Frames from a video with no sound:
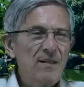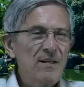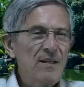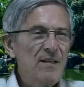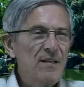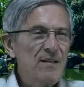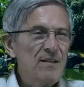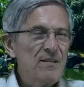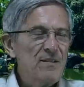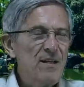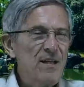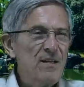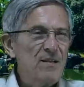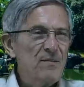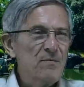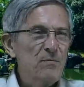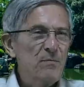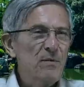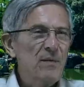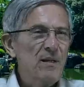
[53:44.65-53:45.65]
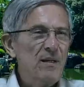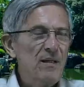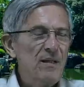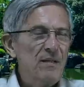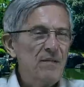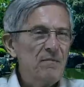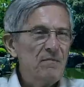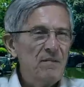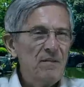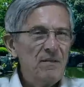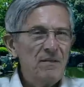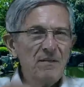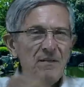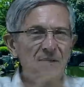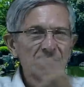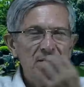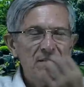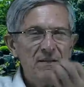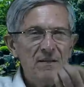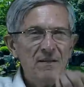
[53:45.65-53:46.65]
it is really
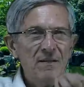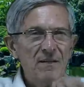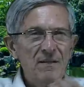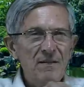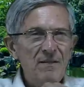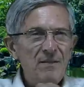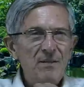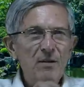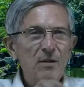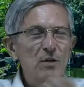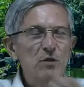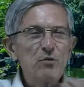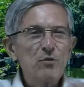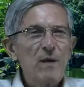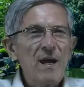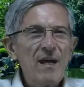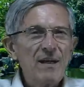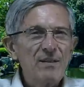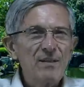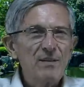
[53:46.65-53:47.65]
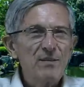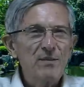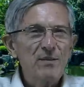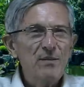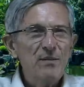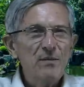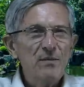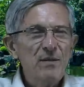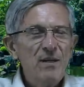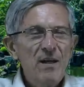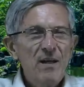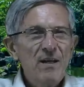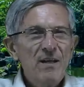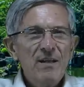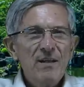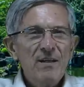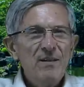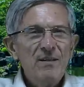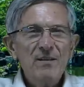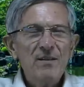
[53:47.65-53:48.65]
uh, you're attracted to,
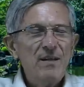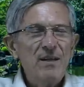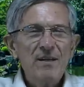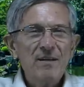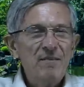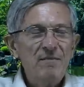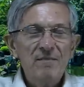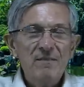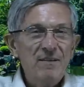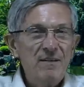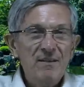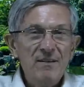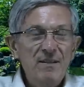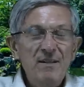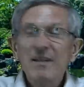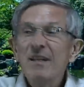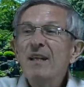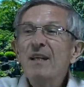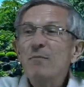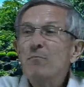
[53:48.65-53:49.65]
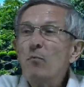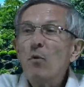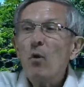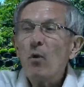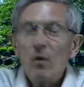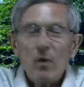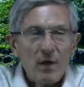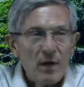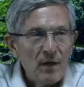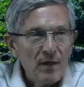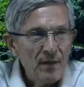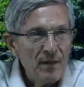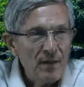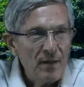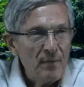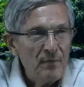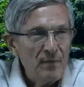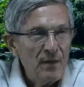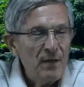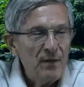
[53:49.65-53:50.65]
you you need more.
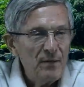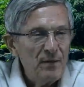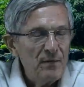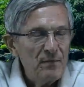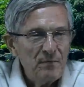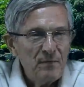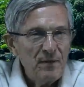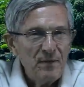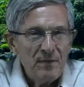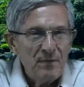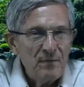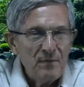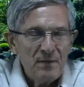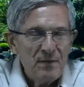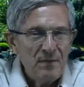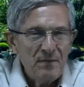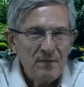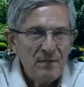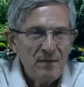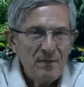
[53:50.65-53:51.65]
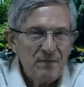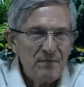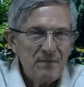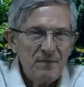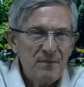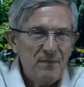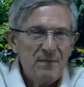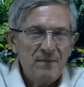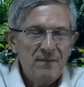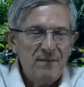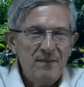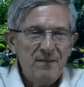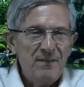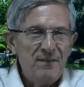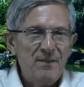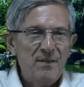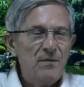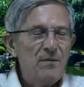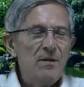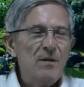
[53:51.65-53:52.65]
Yeah. You, you, you, you, you
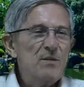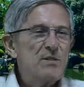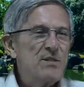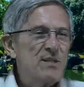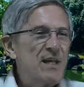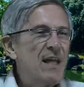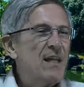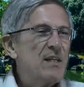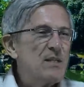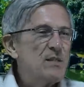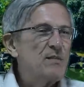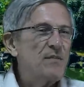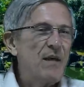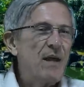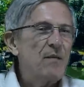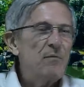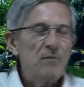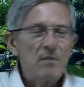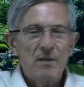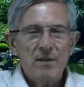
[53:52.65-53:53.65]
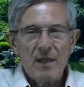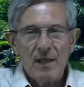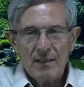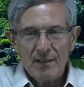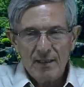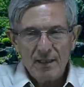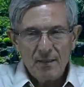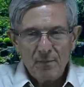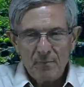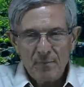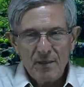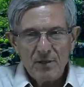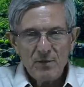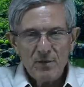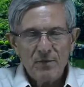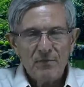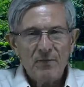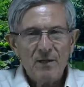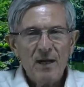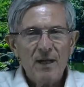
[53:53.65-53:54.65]
don't aren't satisfied with that little bit
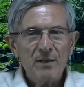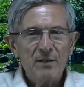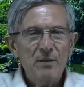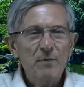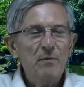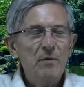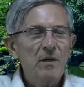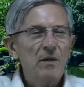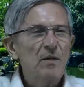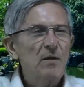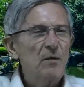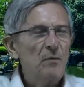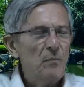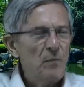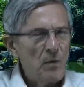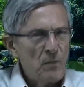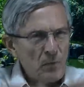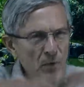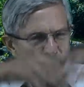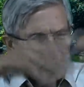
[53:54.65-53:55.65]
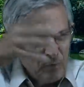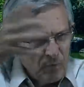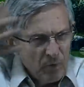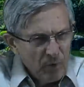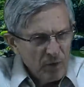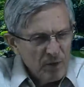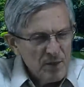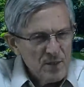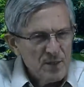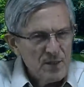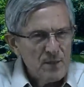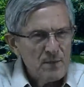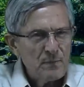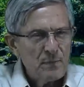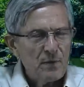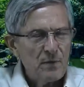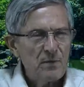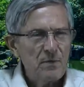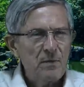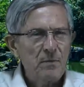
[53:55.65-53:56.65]
you've got. You want to know what, more does this
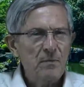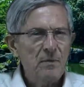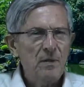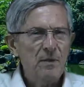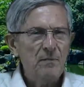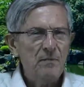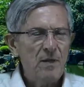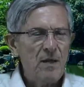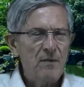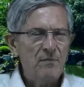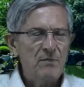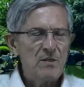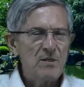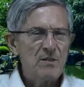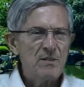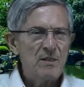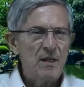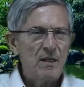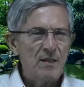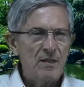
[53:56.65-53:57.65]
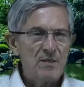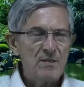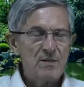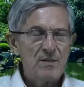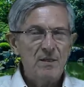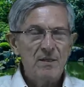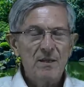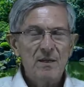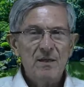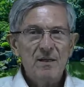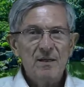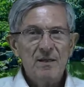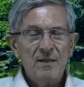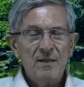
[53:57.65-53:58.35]
person yeah. have to tell us? Yeah.